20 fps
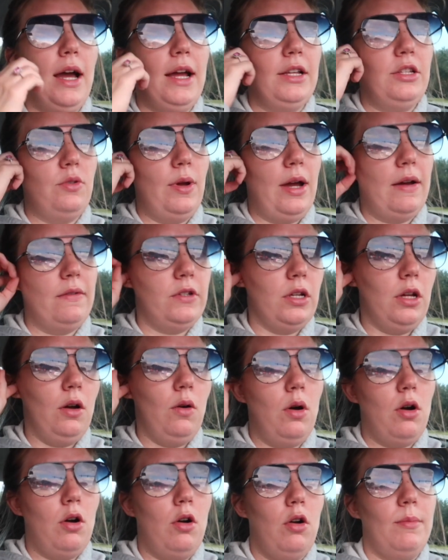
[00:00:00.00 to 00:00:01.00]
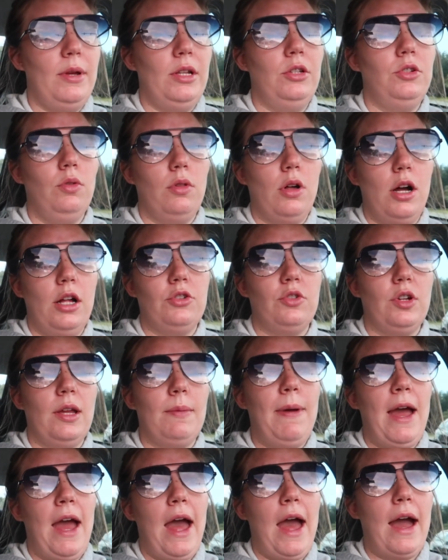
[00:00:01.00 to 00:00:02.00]
I do have to go home and do
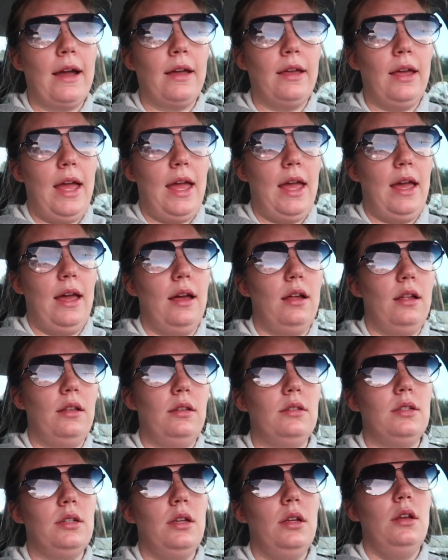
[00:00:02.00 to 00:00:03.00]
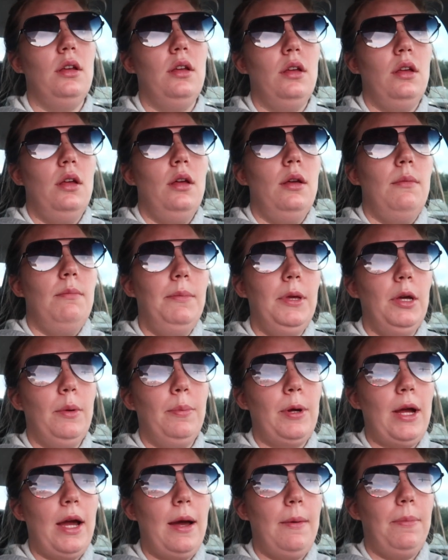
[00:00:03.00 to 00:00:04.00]
laundry, pack, and meal
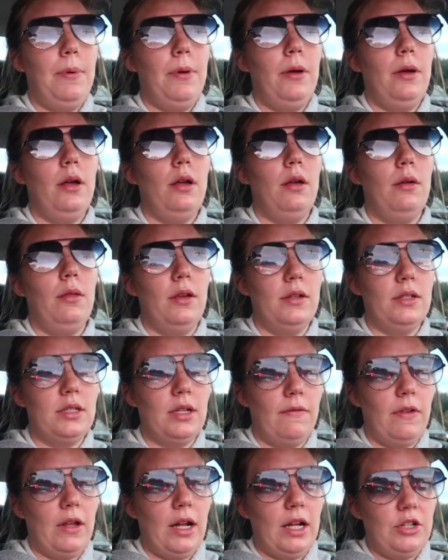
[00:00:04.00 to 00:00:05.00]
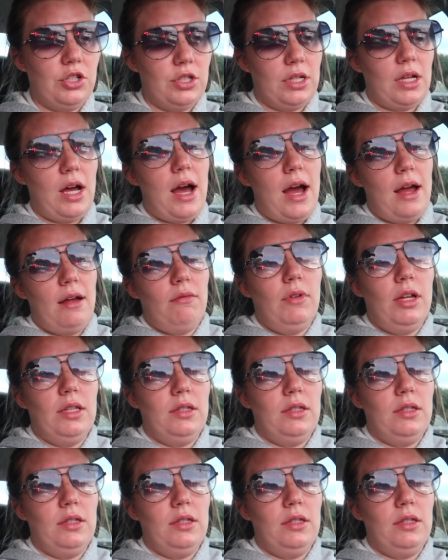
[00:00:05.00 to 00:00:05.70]
prep, the stuff that I just got.